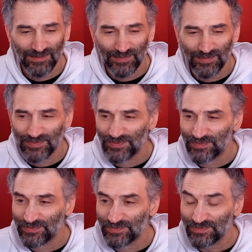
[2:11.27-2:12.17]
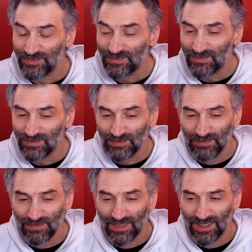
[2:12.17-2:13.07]

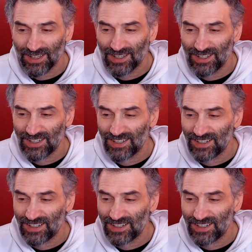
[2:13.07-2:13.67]
(no one is talking)